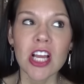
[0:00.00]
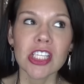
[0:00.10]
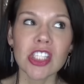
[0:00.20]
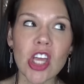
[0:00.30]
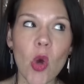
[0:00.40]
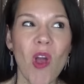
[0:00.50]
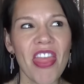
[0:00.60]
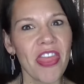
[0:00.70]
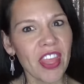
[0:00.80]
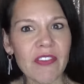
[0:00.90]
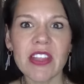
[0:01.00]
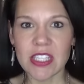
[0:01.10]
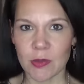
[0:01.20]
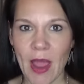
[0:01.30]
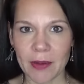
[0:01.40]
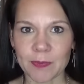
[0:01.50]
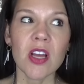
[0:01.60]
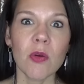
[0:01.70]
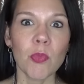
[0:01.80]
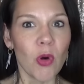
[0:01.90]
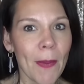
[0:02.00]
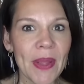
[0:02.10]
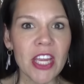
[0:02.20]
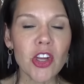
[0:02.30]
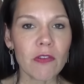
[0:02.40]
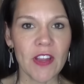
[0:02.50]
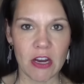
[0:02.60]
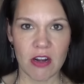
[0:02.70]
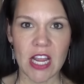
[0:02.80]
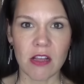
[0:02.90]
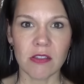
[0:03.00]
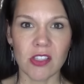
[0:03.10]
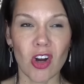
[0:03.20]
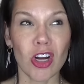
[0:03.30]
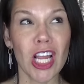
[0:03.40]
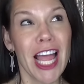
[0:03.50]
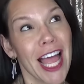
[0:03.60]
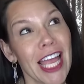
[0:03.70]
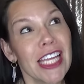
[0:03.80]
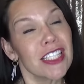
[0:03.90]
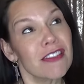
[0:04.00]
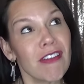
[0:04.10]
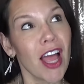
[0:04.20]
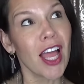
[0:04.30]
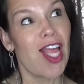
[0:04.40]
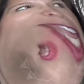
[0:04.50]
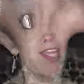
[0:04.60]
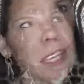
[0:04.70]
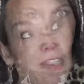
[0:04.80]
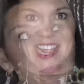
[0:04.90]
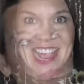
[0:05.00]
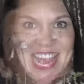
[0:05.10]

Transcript: So think of it this way. Prepping your fingernails are kind of like